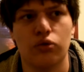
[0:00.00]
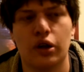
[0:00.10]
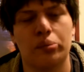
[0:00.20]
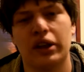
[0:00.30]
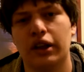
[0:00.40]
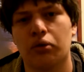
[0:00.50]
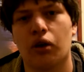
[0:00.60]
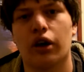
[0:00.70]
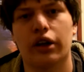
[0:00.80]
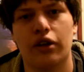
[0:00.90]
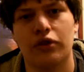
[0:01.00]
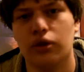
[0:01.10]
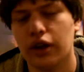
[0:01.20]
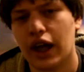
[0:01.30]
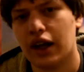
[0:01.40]
Completely wrong. If you
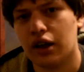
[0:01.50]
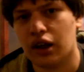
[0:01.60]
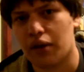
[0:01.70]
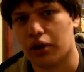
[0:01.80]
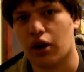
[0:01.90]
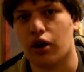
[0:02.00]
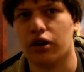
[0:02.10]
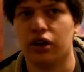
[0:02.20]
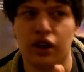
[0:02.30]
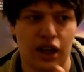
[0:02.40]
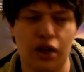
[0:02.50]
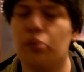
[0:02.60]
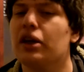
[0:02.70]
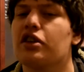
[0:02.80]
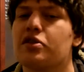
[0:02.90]
look at it in that regard, it'll
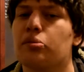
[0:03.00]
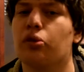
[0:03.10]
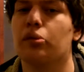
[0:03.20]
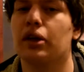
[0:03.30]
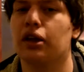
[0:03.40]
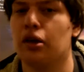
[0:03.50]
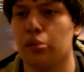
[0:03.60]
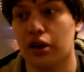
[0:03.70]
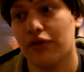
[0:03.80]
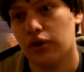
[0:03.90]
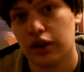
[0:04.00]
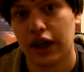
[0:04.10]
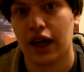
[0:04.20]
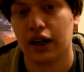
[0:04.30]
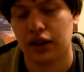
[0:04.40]
be a disappointment. But if you look
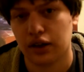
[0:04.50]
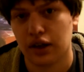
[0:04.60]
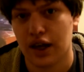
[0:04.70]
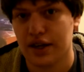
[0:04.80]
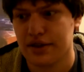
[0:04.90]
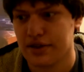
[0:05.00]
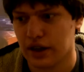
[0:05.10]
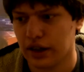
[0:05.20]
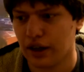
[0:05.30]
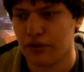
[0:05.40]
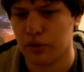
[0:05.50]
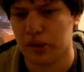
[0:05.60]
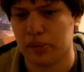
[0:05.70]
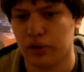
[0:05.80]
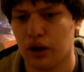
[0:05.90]
at it as a lot of the
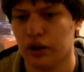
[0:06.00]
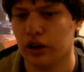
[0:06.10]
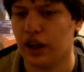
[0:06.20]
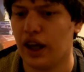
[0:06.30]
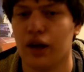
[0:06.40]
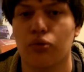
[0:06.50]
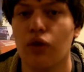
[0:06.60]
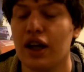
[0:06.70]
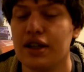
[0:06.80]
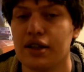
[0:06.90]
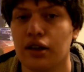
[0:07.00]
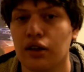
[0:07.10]
people are looking at it right,